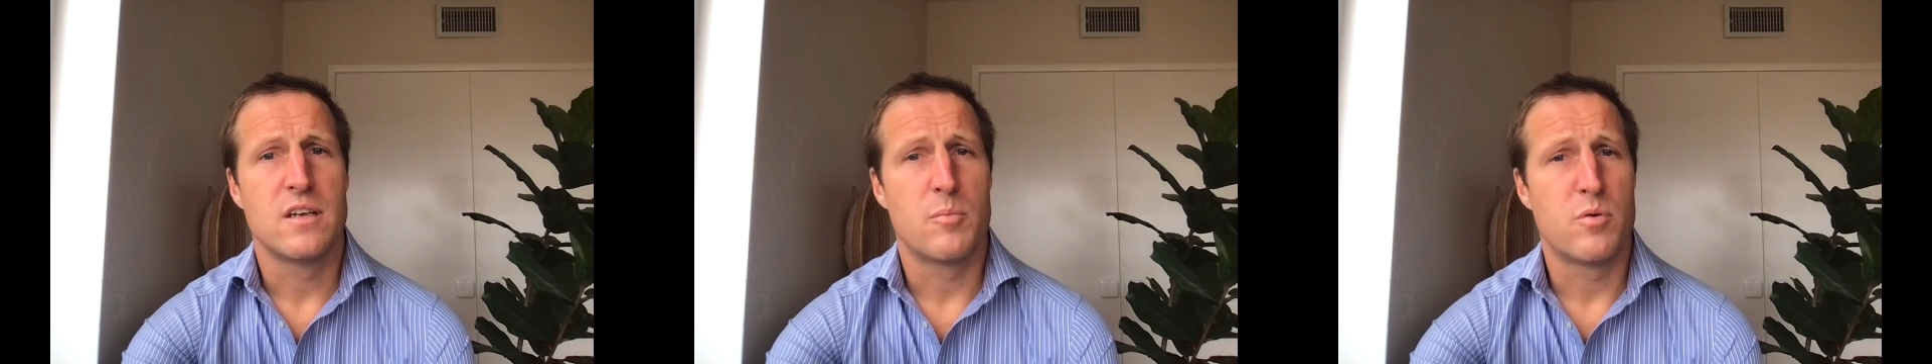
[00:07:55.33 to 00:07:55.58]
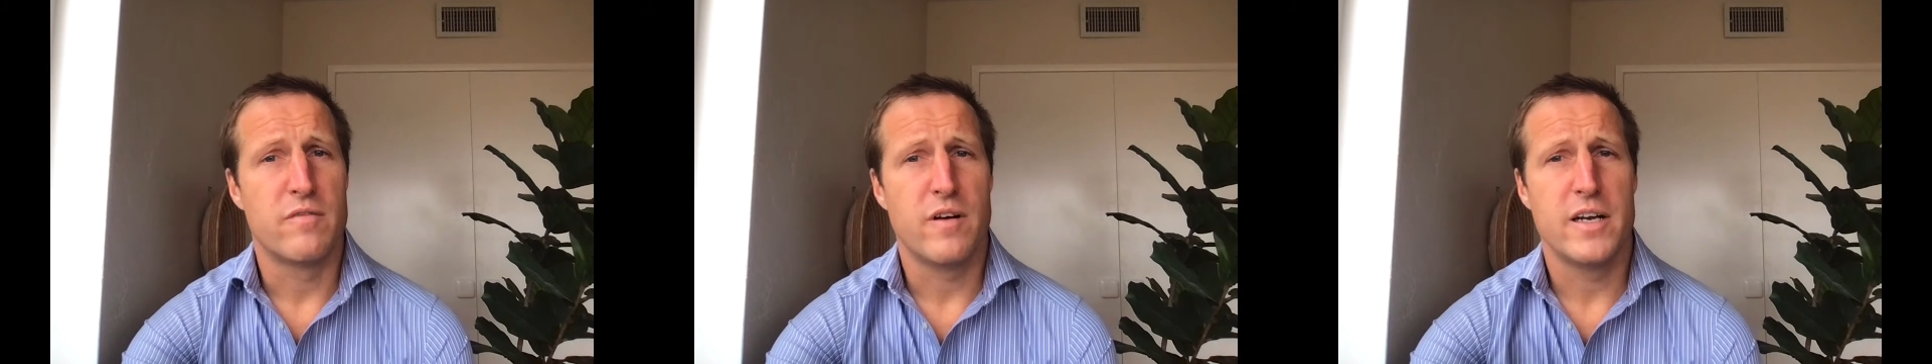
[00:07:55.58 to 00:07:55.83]
are
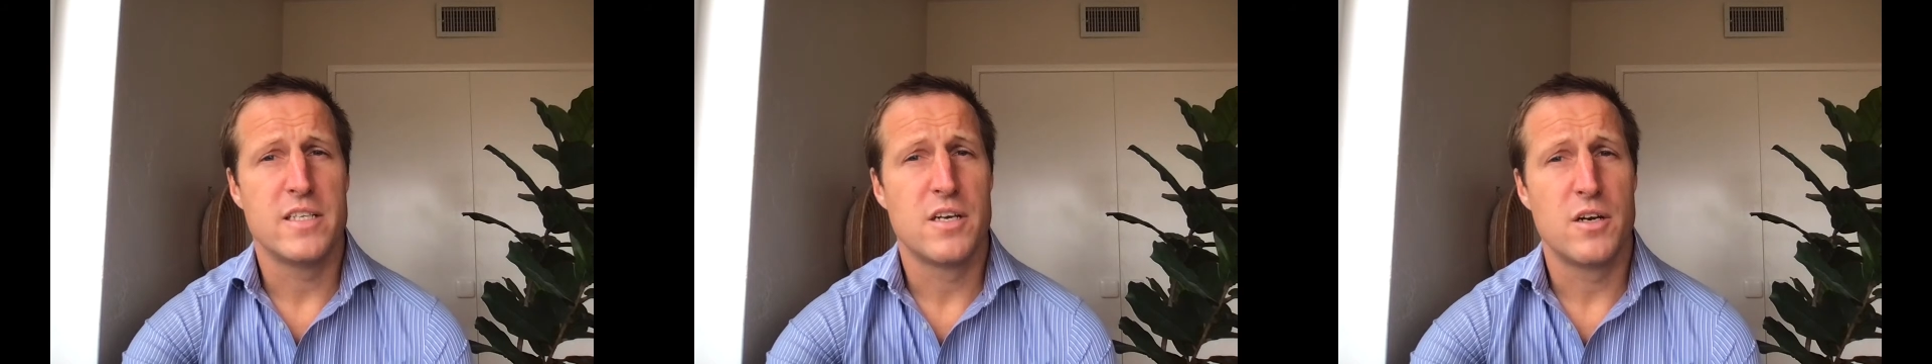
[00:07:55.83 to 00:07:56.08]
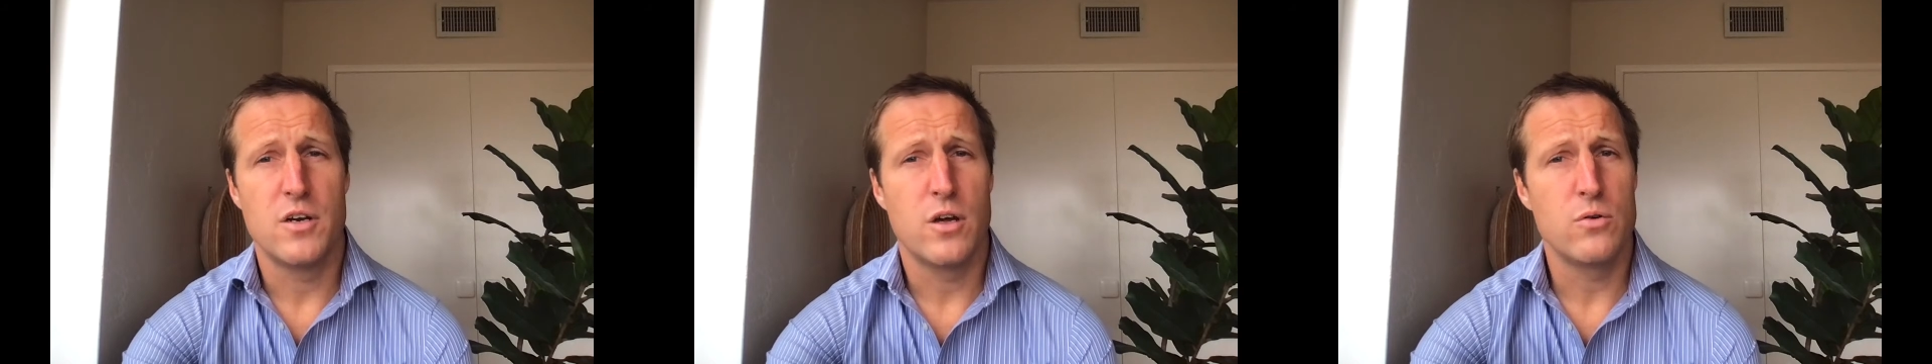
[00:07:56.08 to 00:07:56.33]
provided
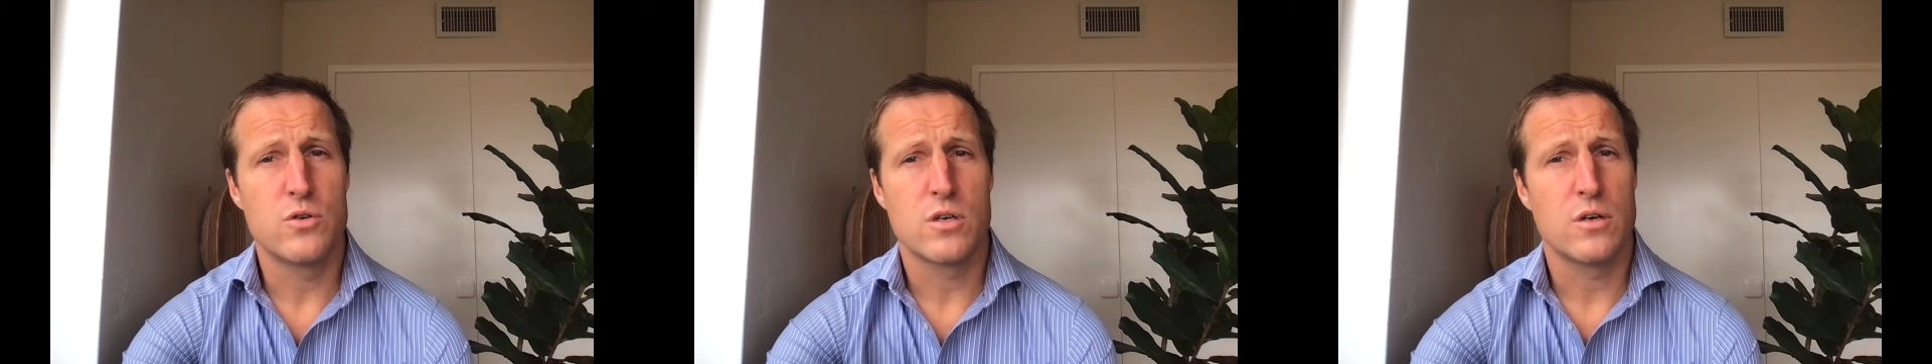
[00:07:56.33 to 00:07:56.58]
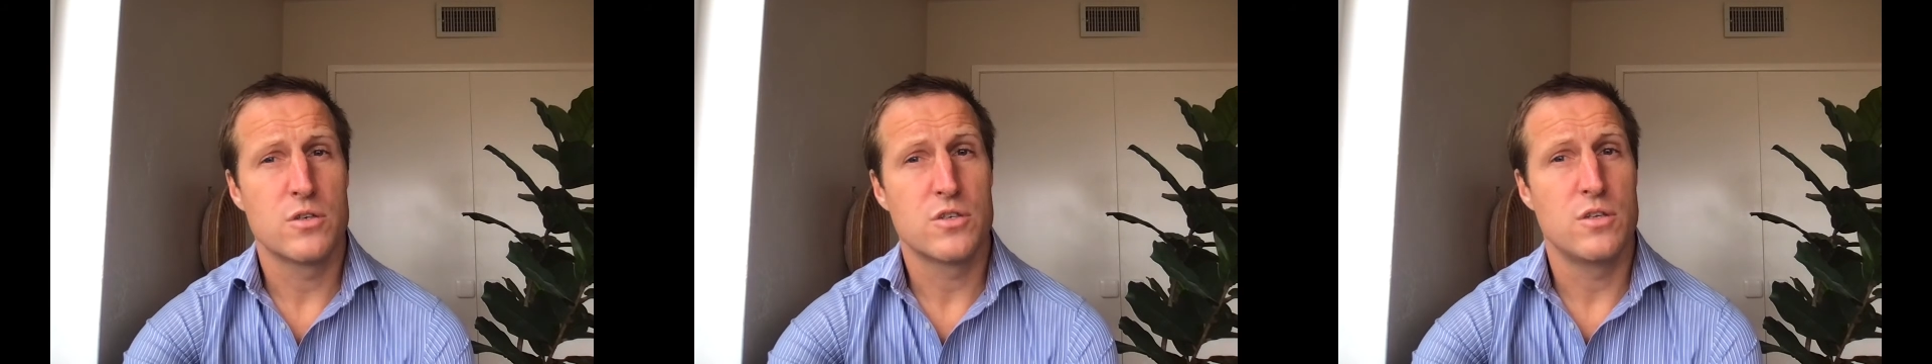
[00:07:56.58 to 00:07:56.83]
at no
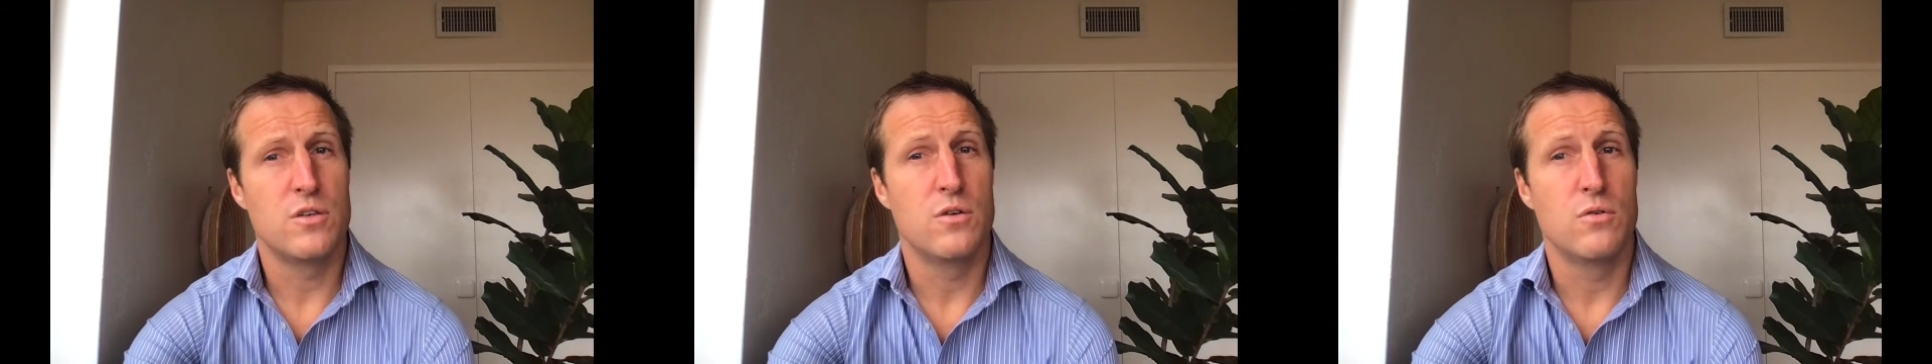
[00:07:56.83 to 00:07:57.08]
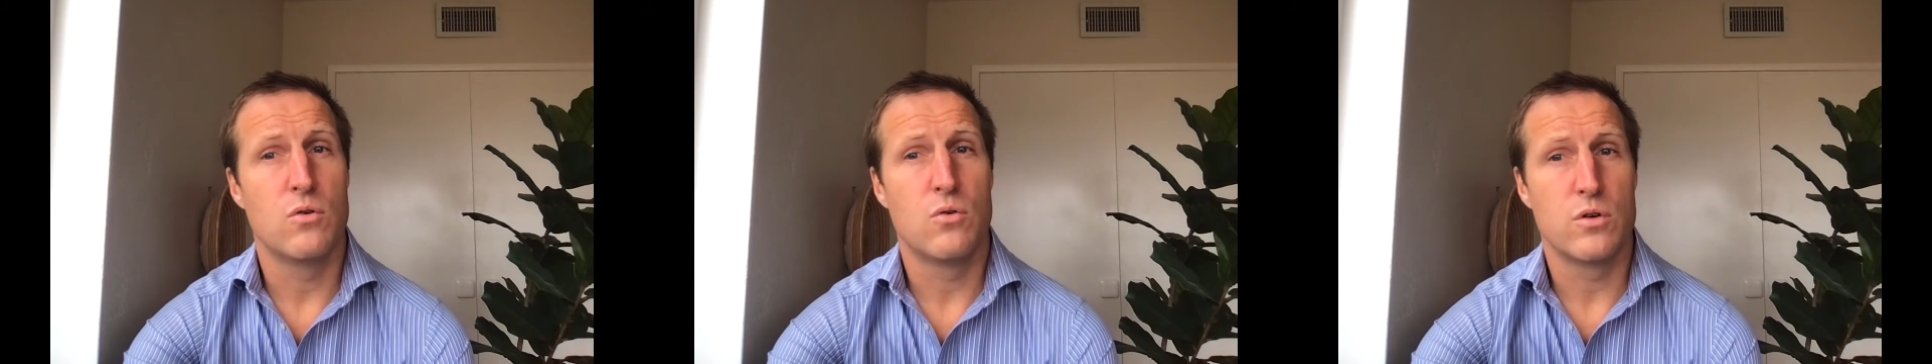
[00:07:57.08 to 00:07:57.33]
charge to
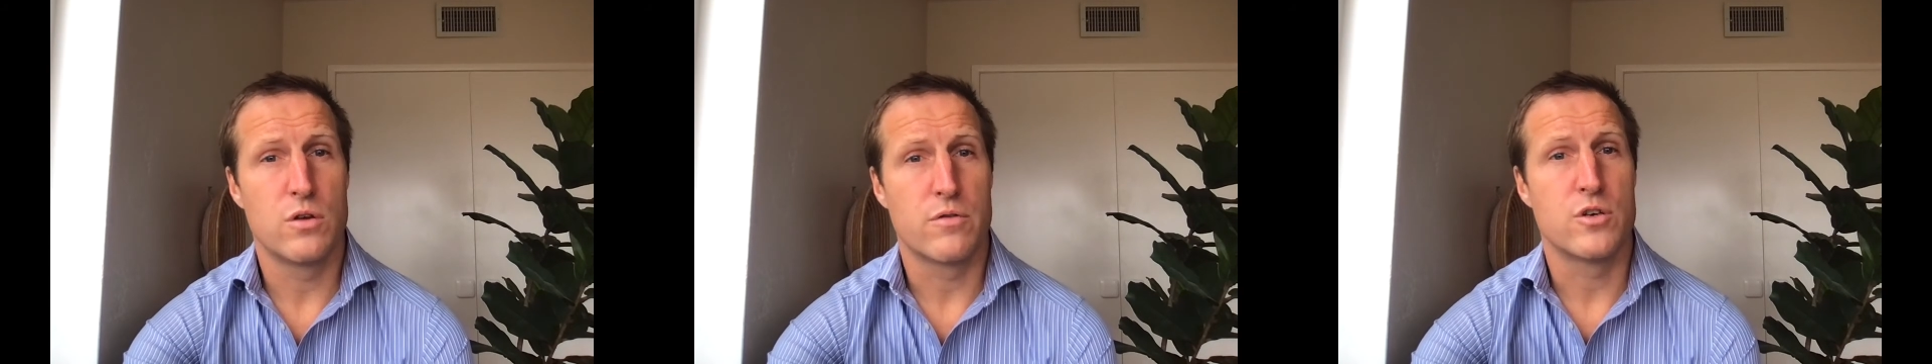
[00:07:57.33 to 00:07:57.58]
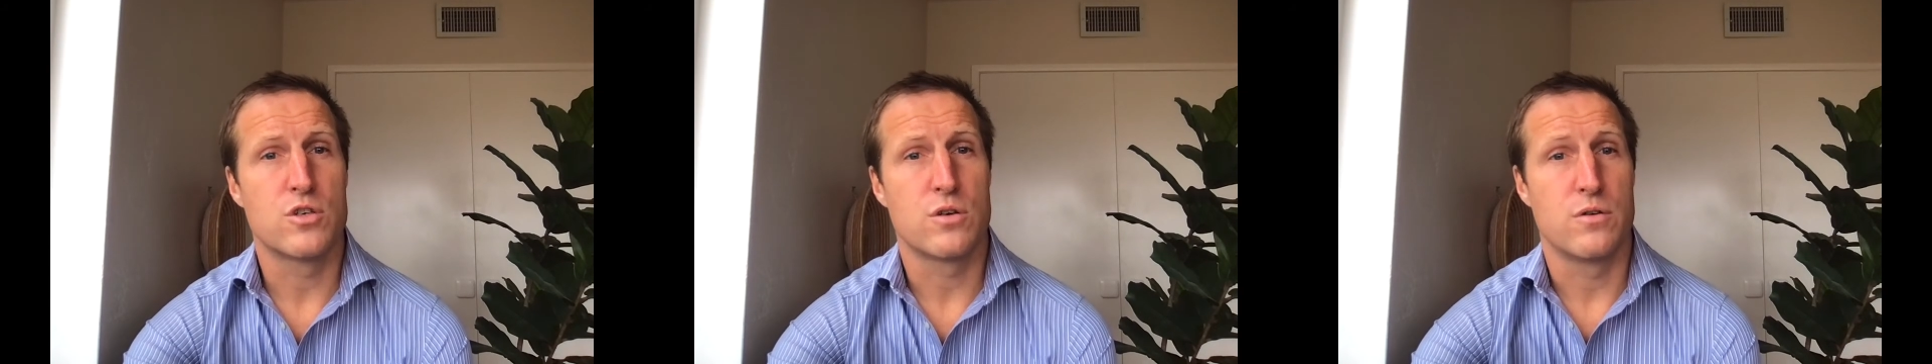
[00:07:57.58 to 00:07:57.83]
you or your
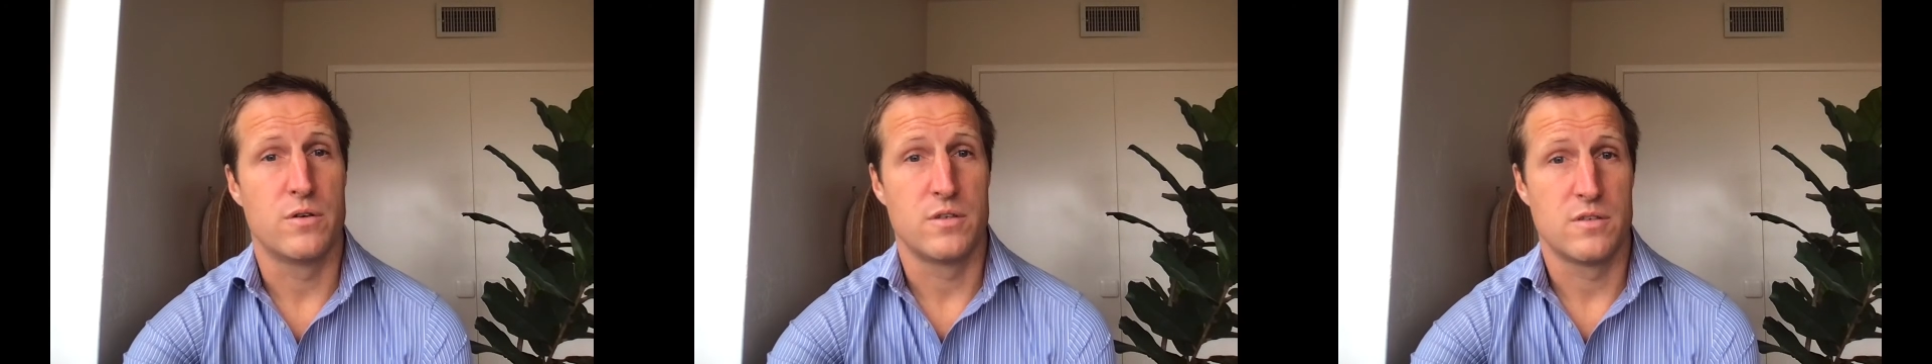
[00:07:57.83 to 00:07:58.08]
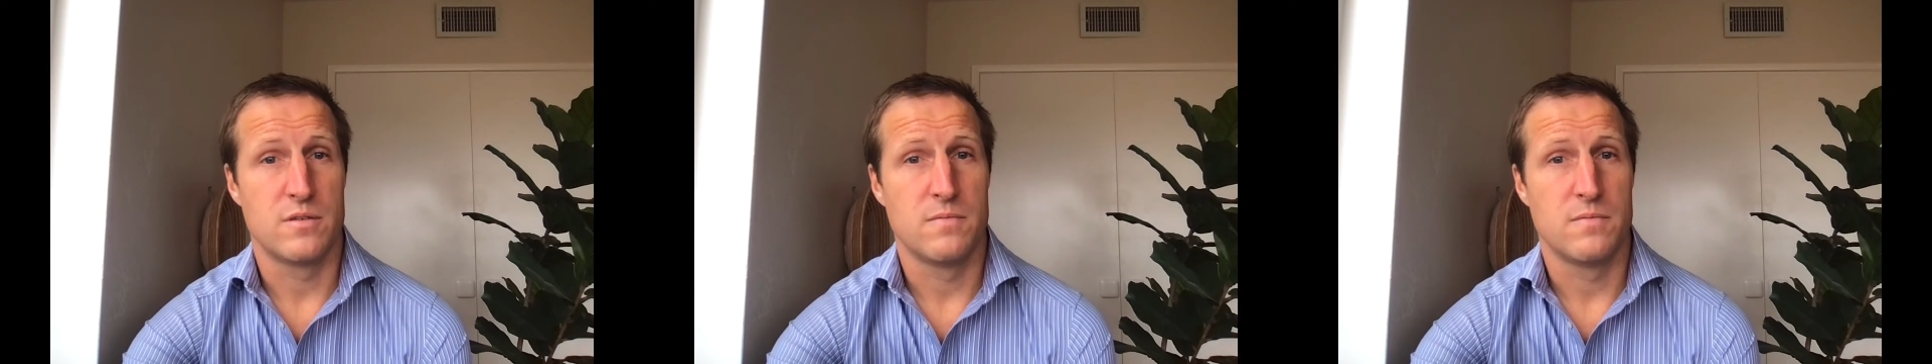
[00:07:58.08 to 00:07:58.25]
insurance.